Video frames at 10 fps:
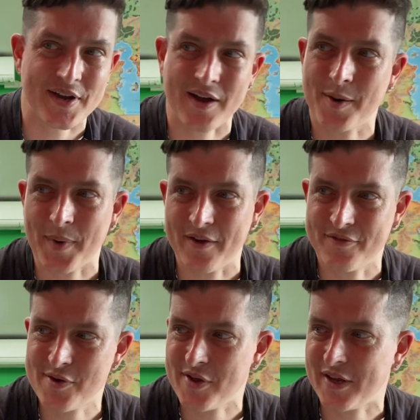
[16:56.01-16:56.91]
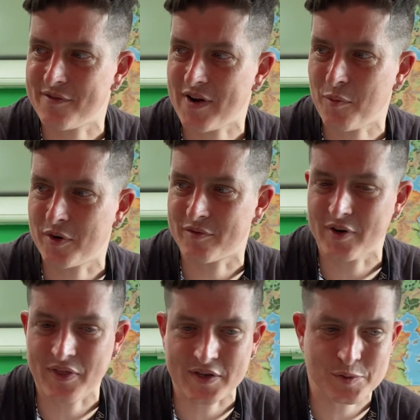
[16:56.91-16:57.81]
I feel like if I would have
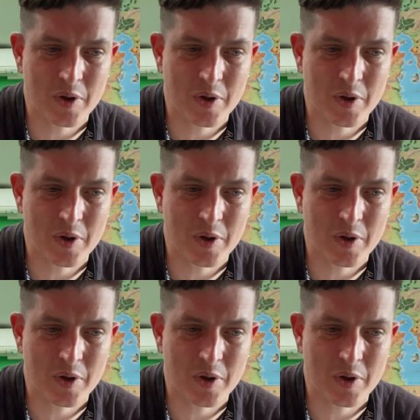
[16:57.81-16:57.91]
read this